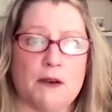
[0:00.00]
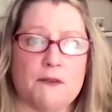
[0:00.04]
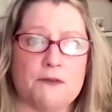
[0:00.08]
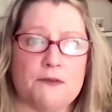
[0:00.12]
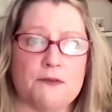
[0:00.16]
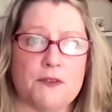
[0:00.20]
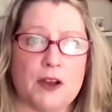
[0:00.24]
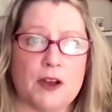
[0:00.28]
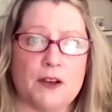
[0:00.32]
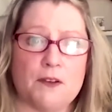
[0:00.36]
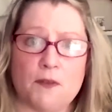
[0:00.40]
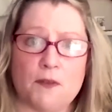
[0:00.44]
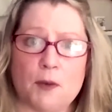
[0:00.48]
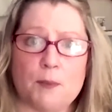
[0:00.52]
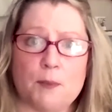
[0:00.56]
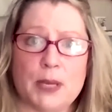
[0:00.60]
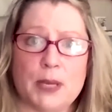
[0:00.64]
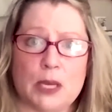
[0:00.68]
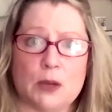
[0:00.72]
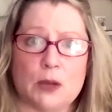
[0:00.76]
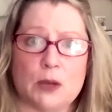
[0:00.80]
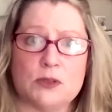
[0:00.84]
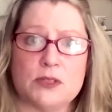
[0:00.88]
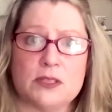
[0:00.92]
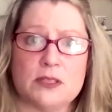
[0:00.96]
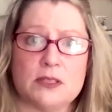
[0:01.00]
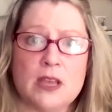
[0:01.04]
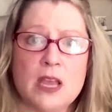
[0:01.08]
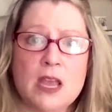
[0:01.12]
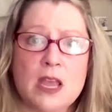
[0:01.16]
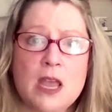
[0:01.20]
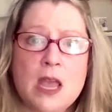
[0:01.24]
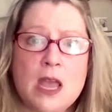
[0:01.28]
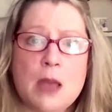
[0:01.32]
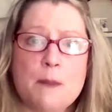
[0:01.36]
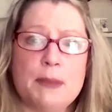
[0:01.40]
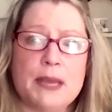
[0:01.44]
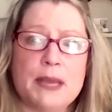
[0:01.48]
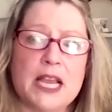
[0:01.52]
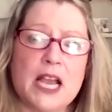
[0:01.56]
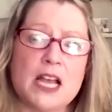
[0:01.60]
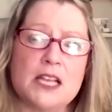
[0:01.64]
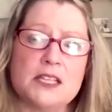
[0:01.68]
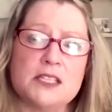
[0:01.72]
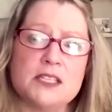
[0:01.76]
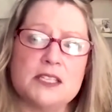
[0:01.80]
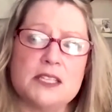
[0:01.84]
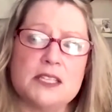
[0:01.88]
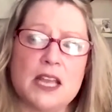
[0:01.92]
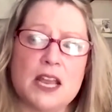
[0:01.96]
of abuse,
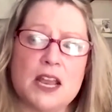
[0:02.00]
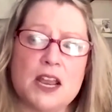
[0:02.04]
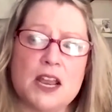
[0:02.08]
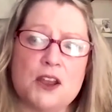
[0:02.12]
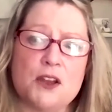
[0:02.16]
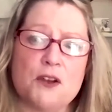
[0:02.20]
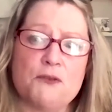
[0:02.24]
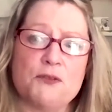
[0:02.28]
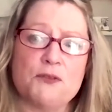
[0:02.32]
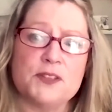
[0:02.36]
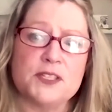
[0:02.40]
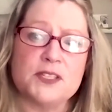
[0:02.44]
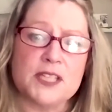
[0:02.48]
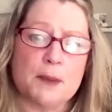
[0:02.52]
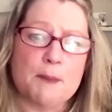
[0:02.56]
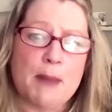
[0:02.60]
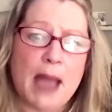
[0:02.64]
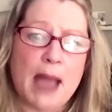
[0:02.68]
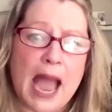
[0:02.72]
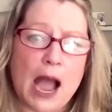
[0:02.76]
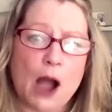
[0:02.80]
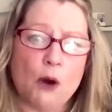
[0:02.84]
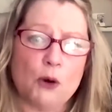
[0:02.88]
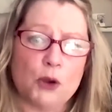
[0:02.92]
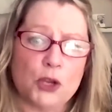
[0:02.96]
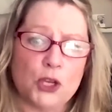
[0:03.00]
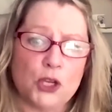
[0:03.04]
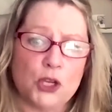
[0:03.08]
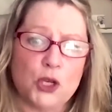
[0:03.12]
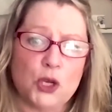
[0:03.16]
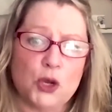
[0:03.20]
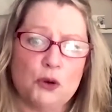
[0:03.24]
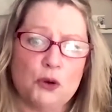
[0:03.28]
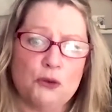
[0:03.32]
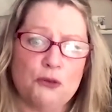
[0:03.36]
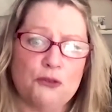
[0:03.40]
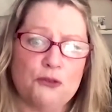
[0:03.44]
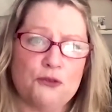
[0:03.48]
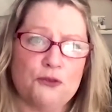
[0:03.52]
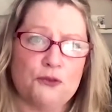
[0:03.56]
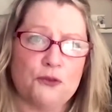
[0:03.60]
because somehow you're